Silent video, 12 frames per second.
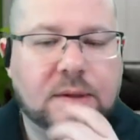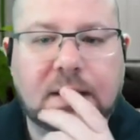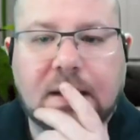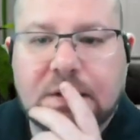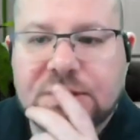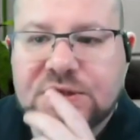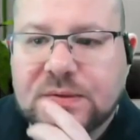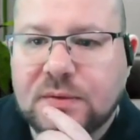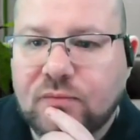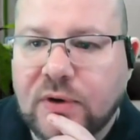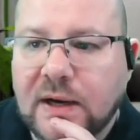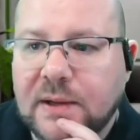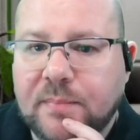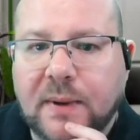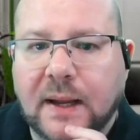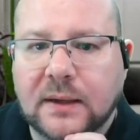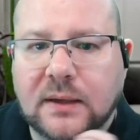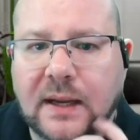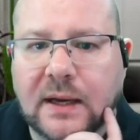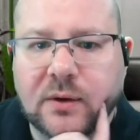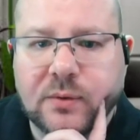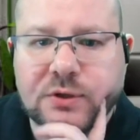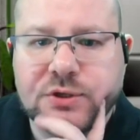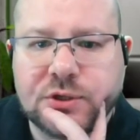That's really bad
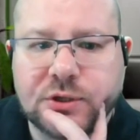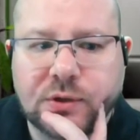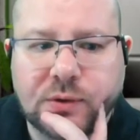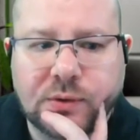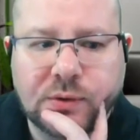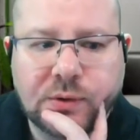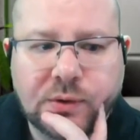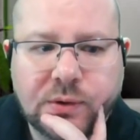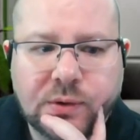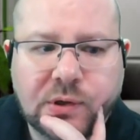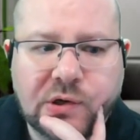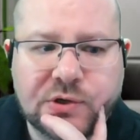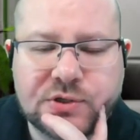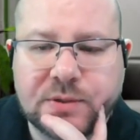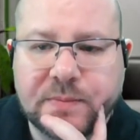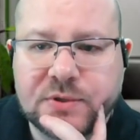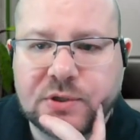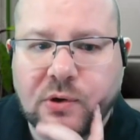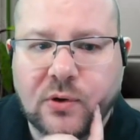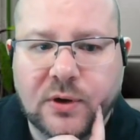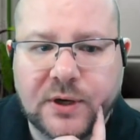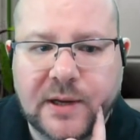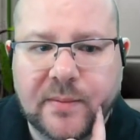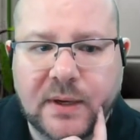language to you. Customers
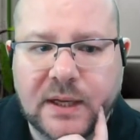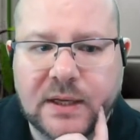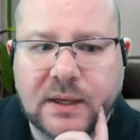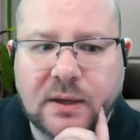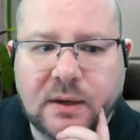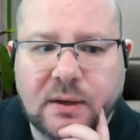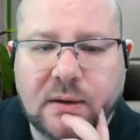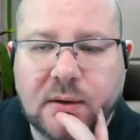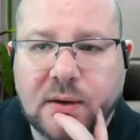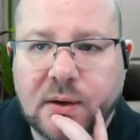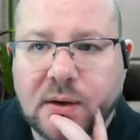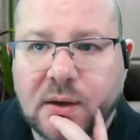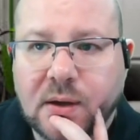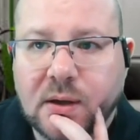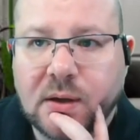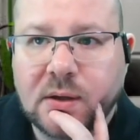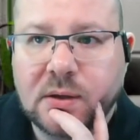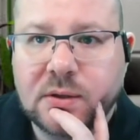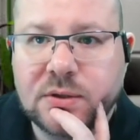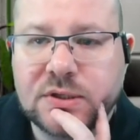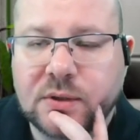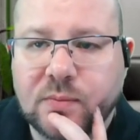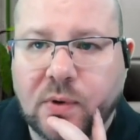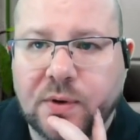calling them an idiot.
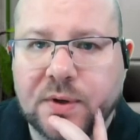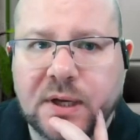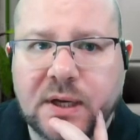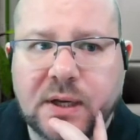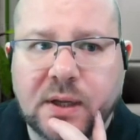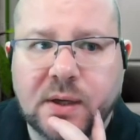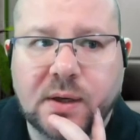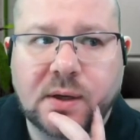Said what an idiot.